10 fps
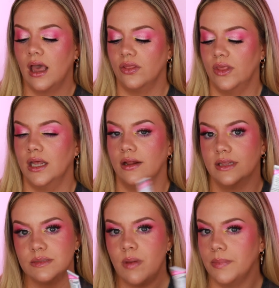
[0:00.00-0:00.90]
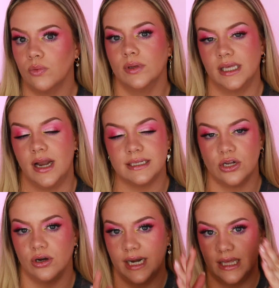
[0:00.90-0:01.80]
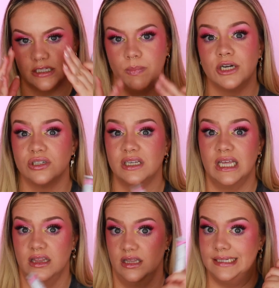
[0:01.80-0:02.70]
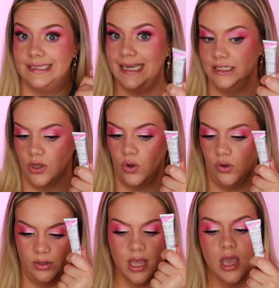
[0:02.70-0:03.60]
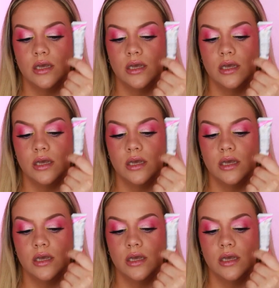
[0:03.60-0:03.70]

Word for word: Then this might be really nice underneath, especially in the T-zone.